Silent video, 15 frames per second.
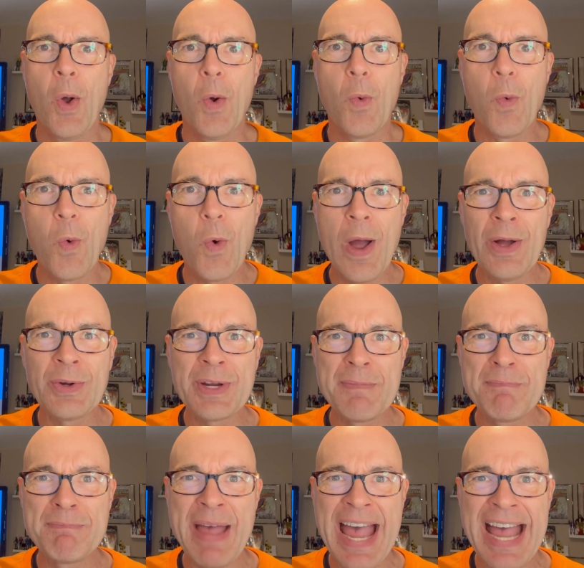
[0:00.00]

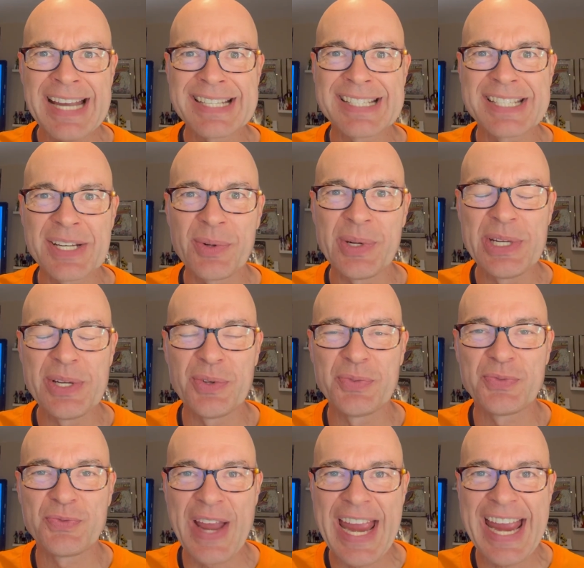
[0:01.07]
Welcome back, cereal
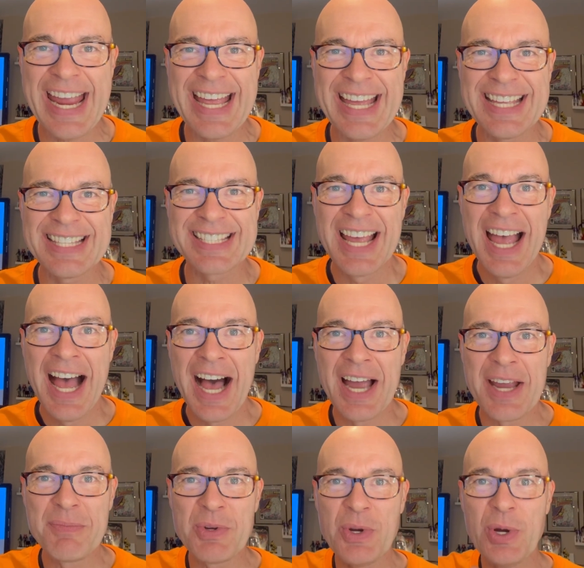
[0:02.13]
fans. I
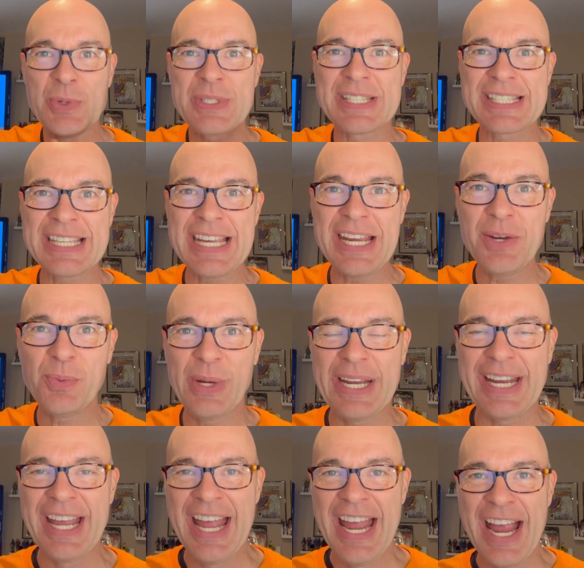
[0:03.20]
am your host,
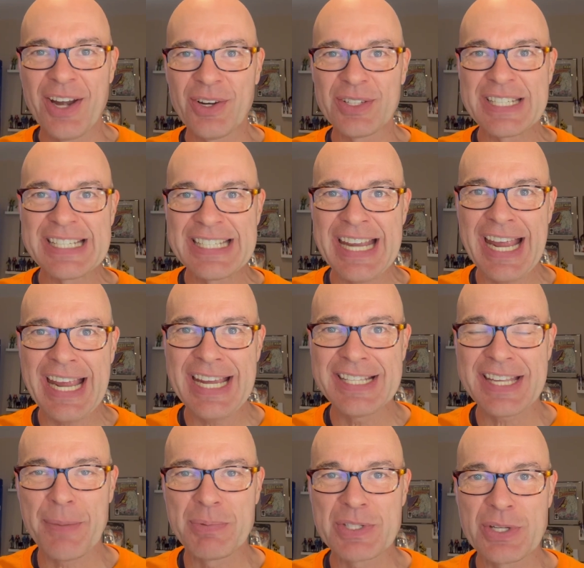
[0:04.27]
Siri, and on today's
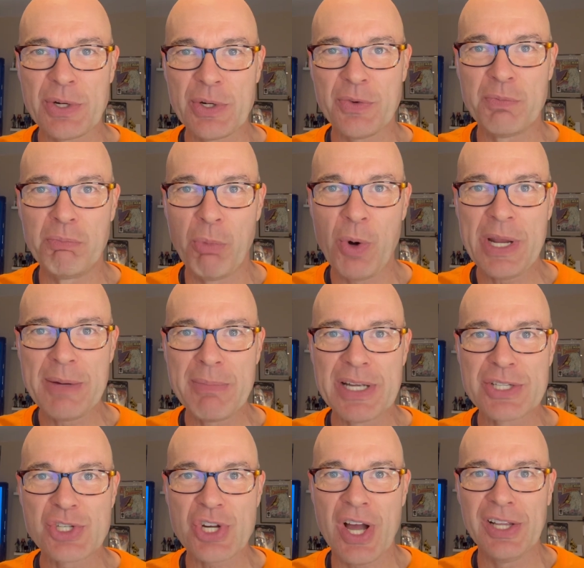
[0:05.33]
episode of Morning
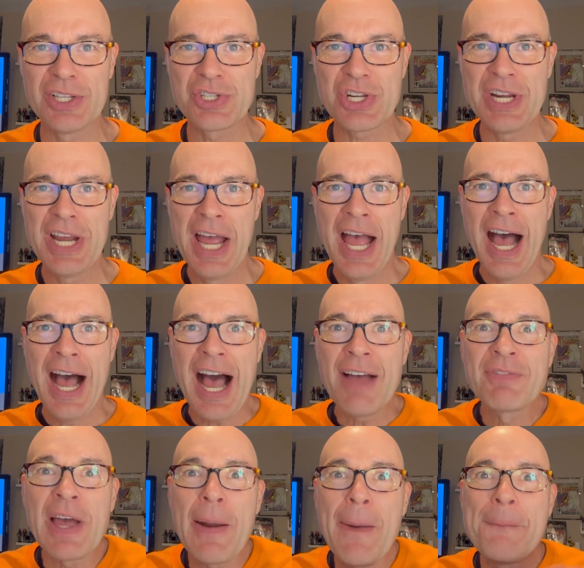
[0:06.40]
Munchology,
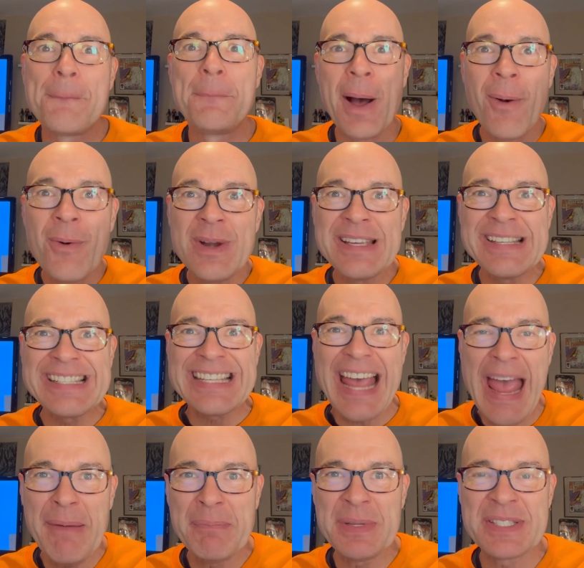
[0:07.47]
I've got a bonus
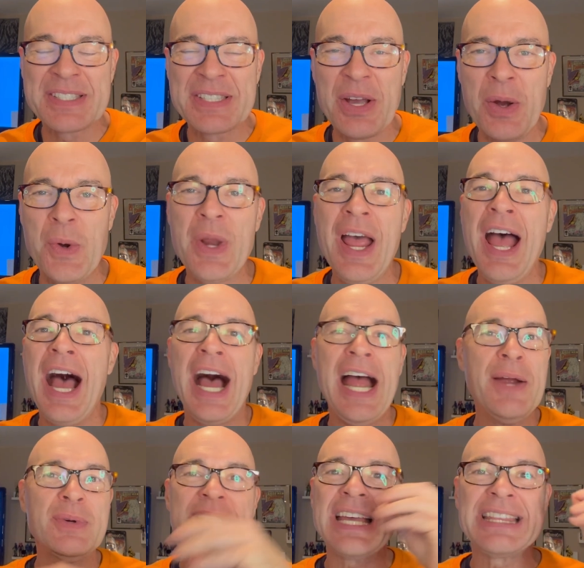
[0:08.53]
episode. I
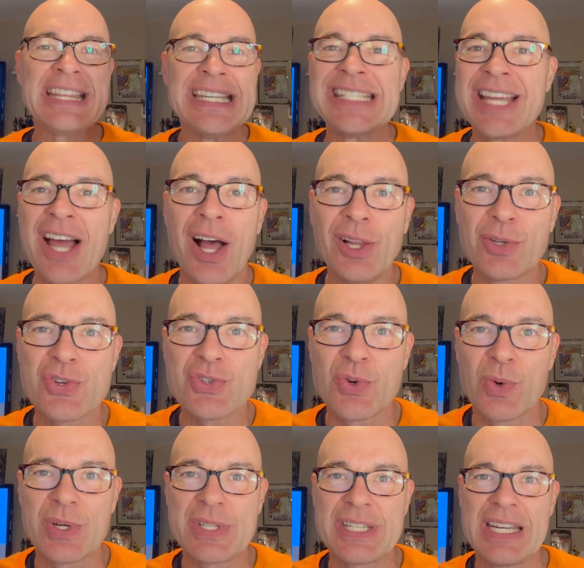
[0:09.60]
was at the dollar
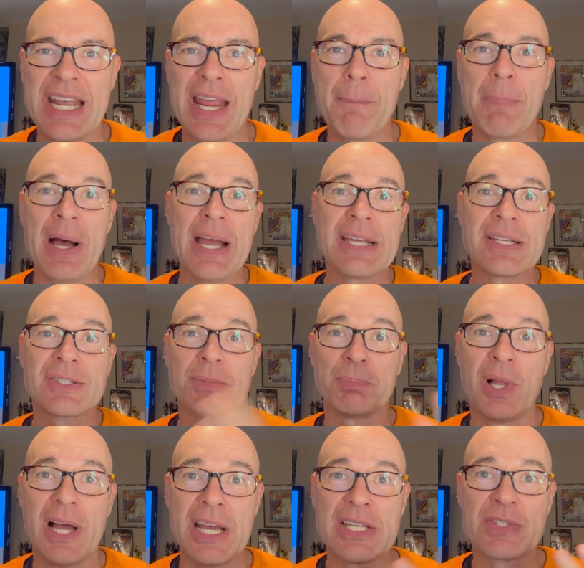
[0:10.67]
store today buying
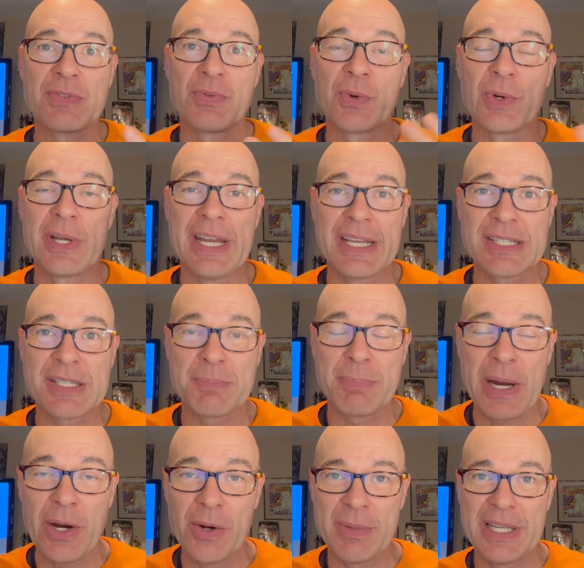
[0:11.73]
supplies for an
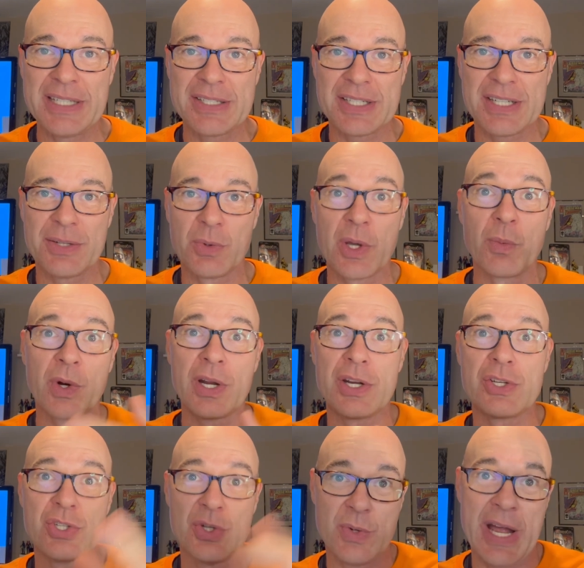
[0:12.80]
experiment that we're going
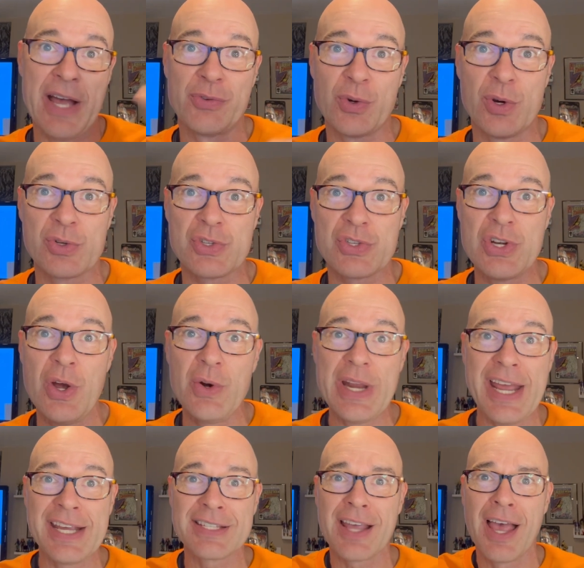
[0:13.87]
to do after our snow
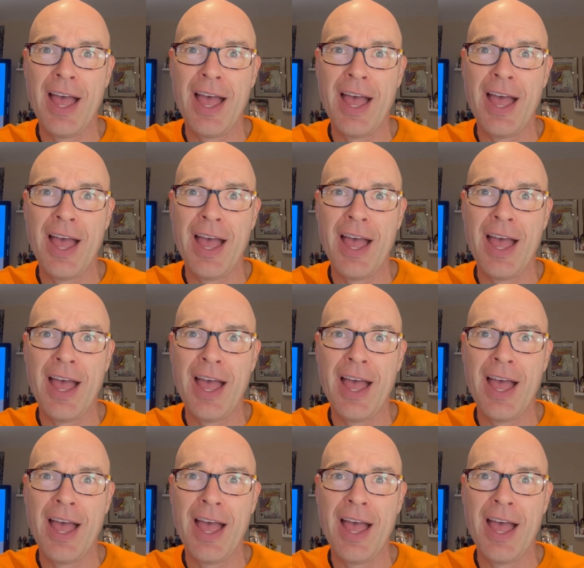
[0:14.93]
days,